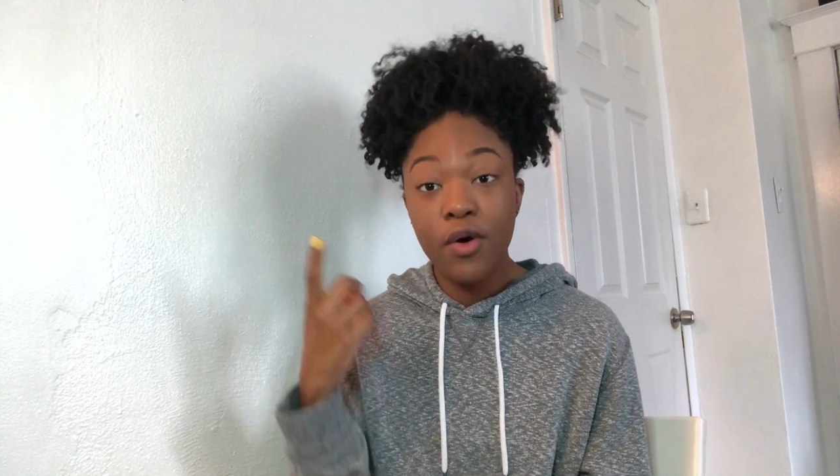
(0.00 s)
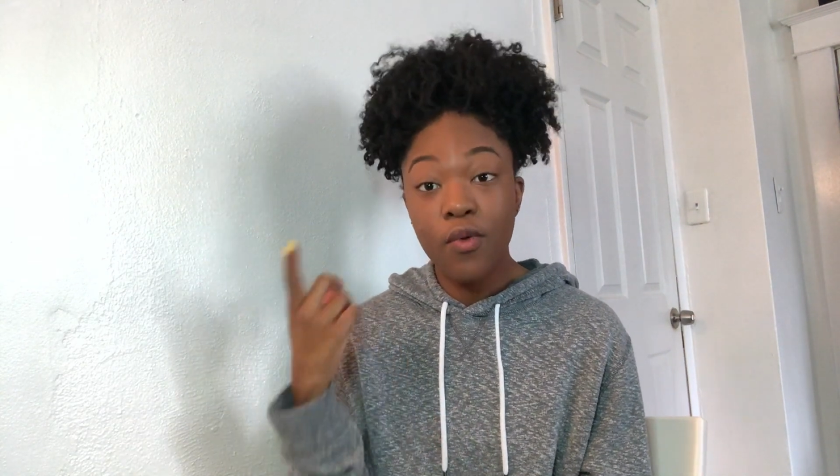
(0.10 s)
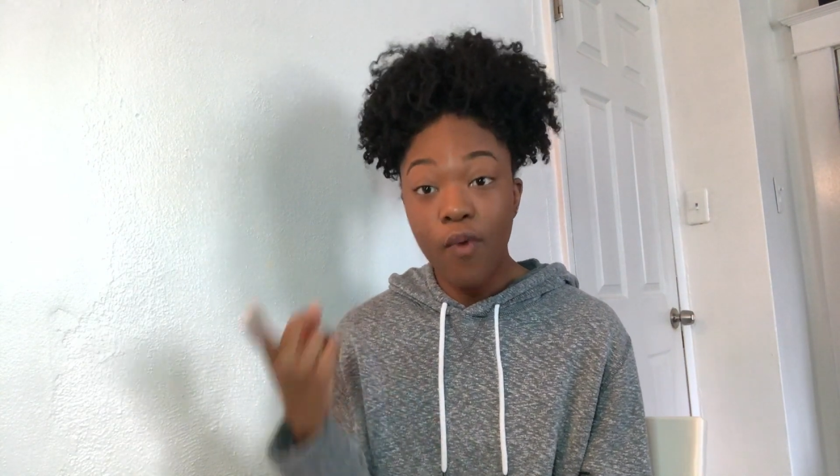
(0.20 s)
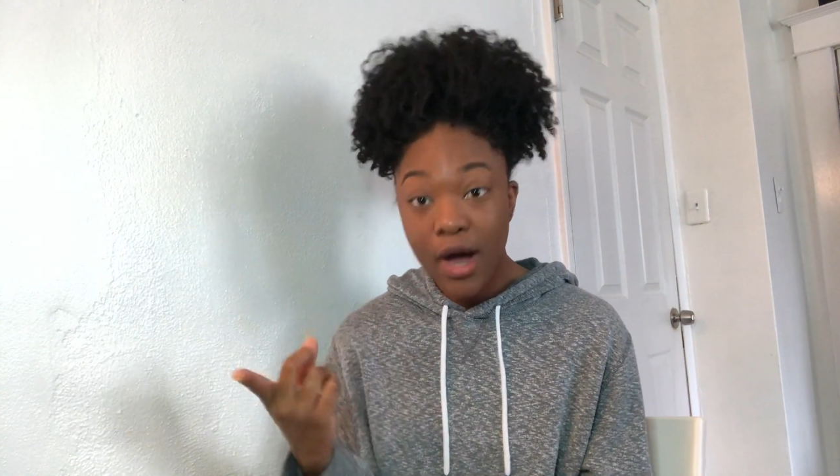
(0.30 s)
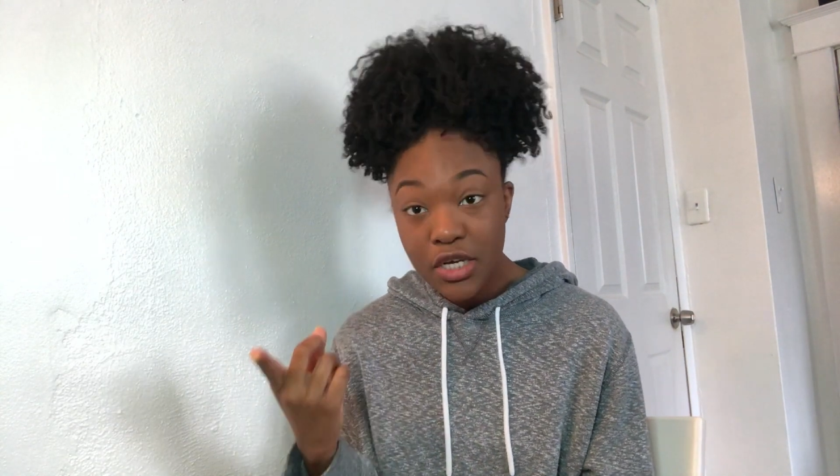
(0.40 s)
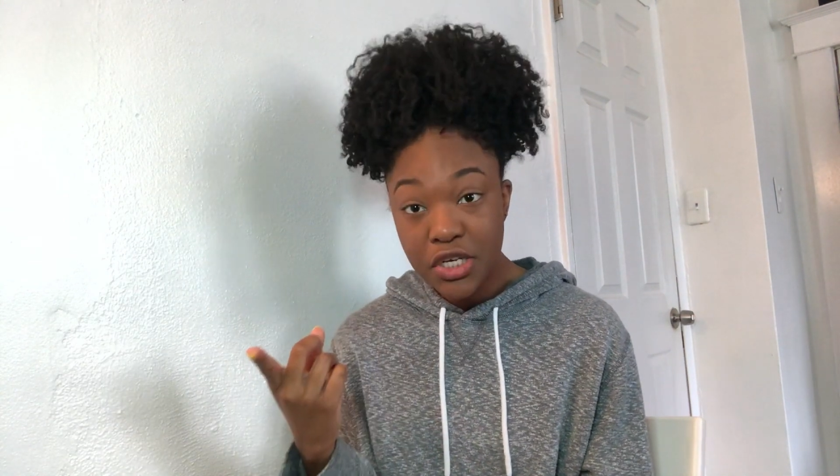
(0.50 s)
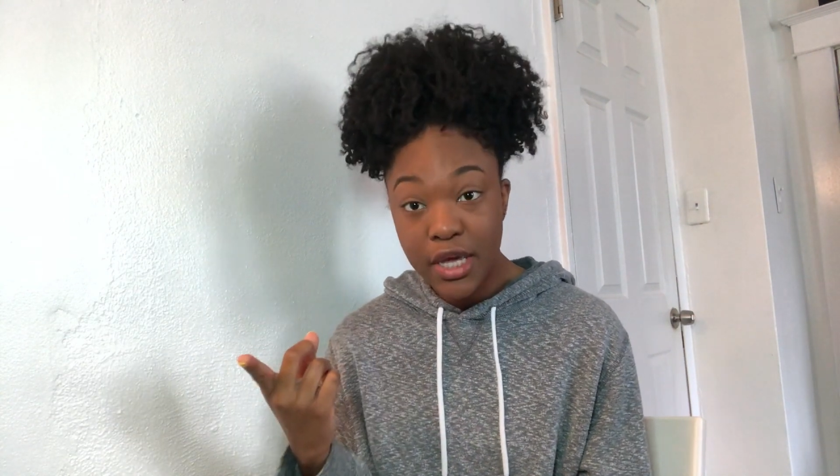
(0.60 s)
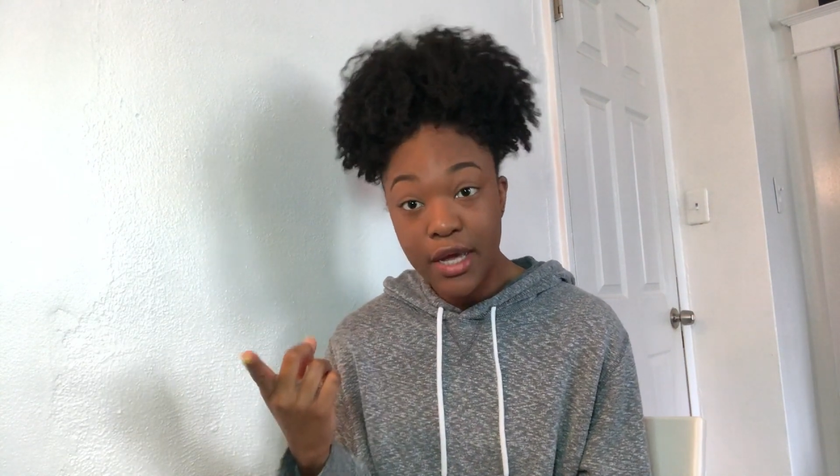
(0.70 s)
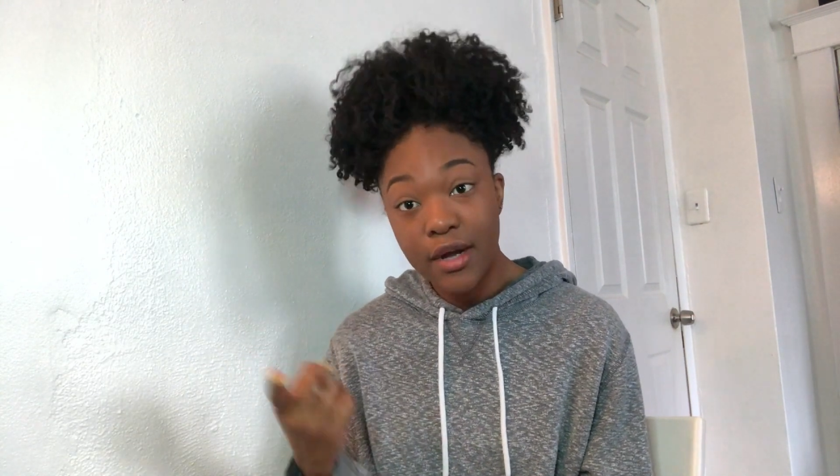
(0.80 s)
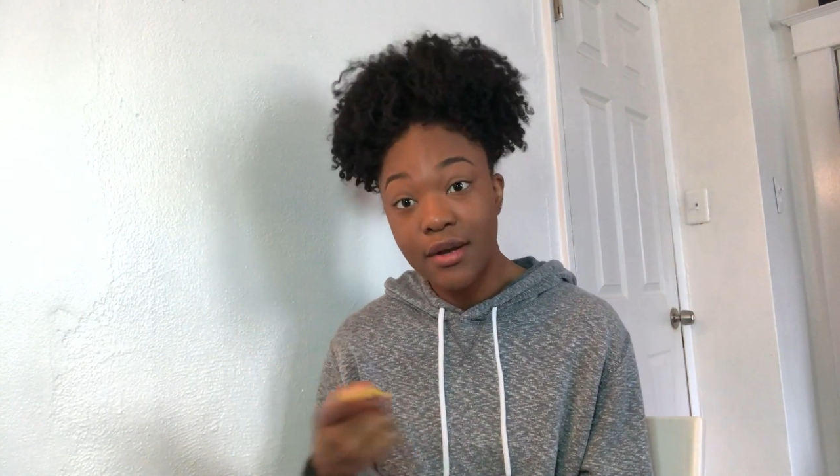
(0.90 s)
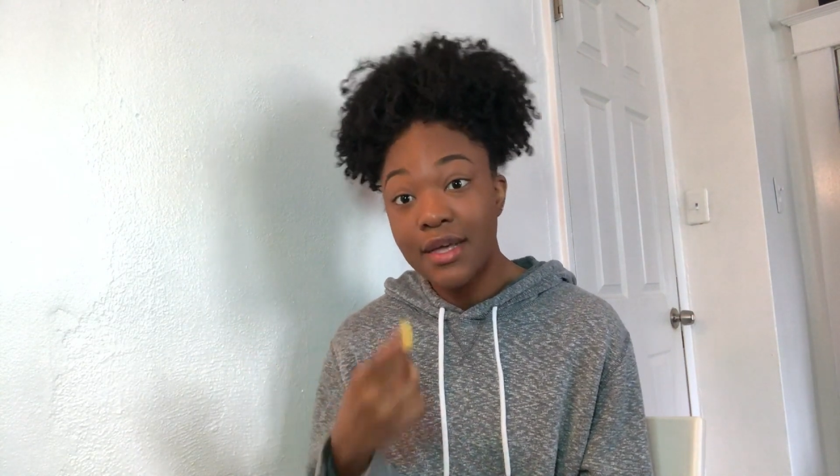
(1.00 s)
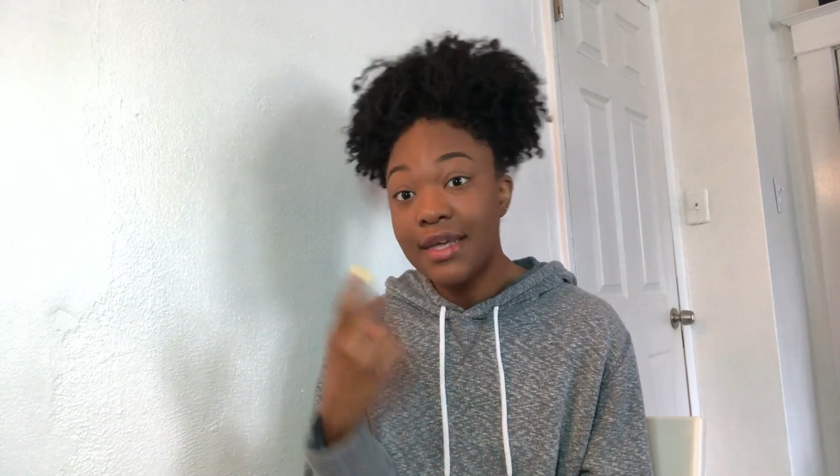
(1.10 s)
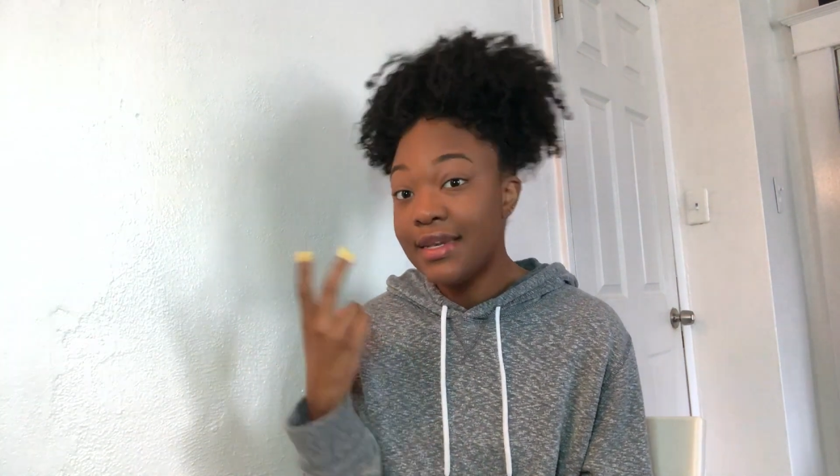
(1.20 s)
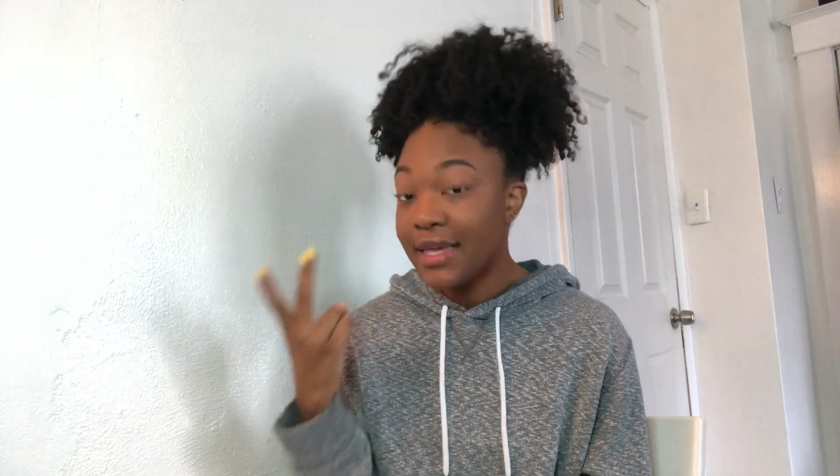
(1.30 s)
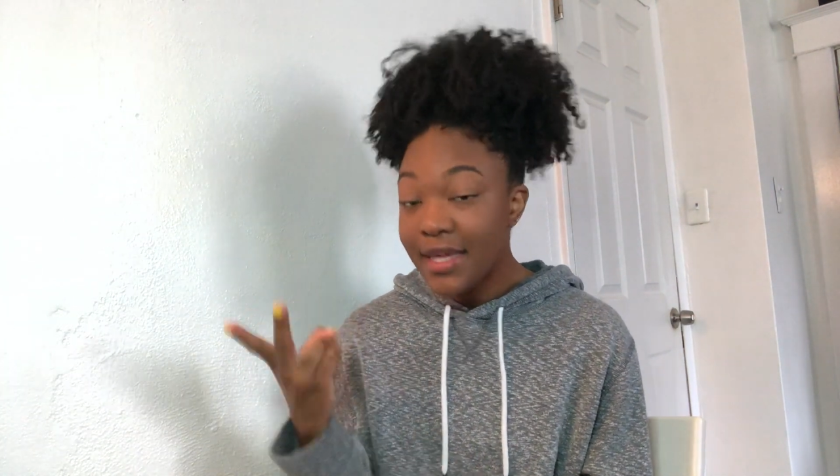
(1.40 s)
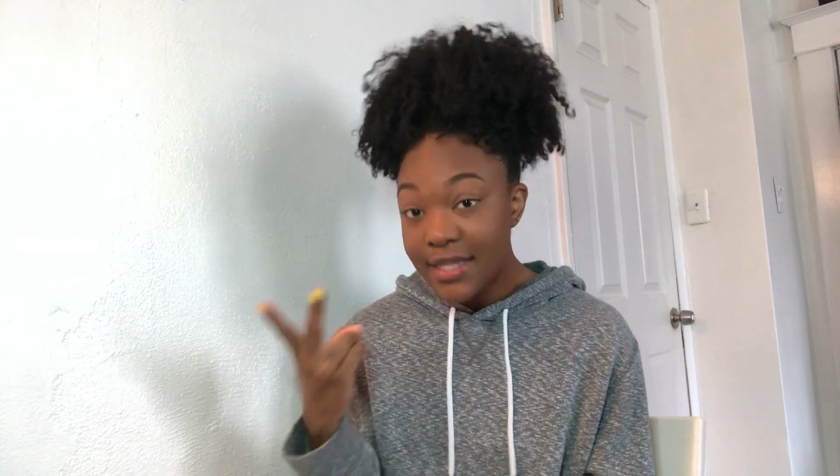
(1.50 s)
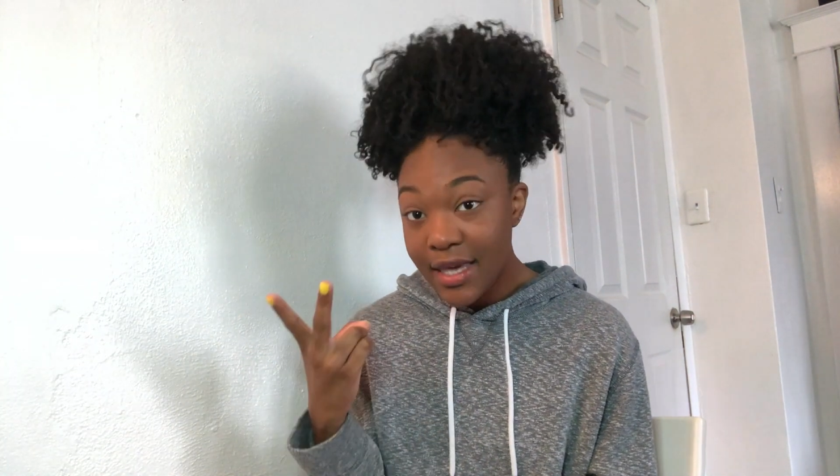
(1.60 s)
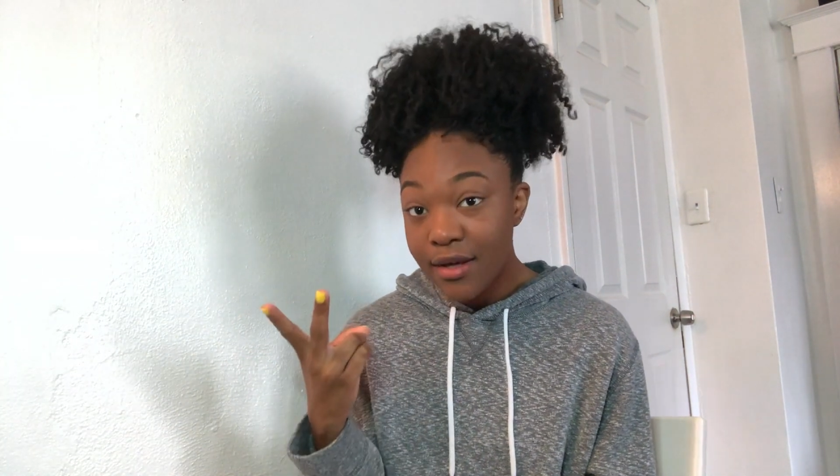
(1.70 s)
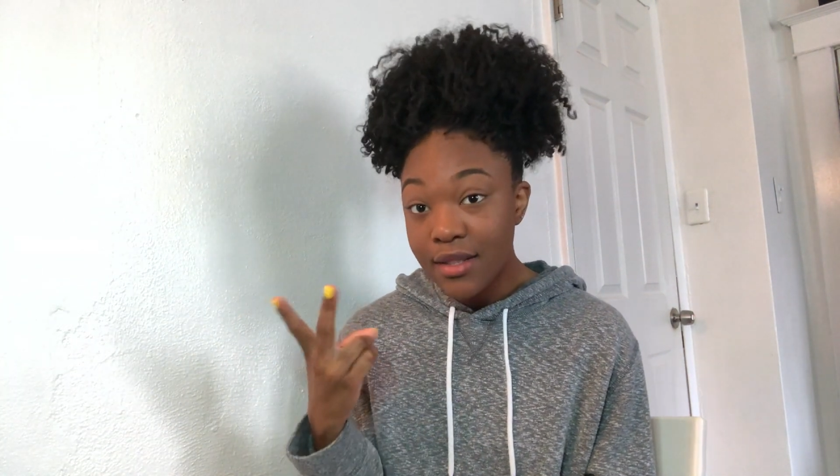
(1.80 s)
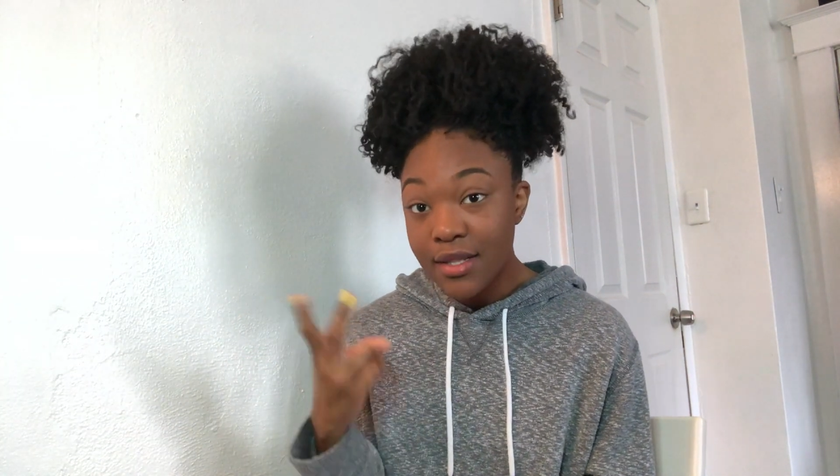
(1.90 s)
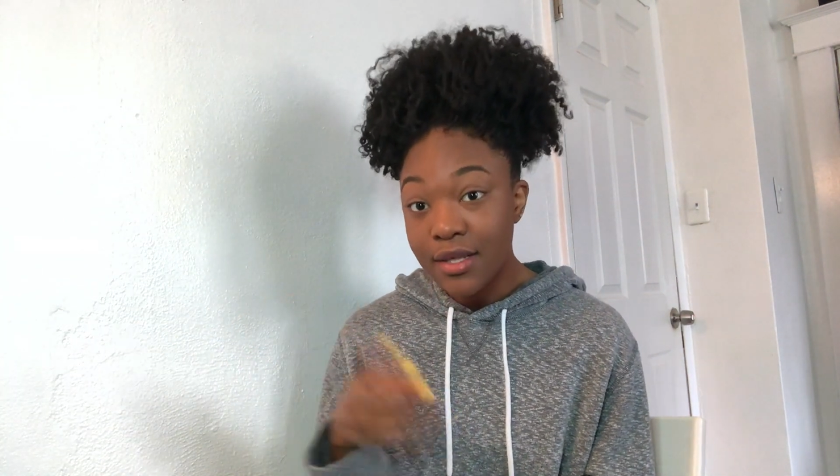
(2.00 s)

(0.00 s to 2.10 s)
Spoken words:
wash your hair, detangle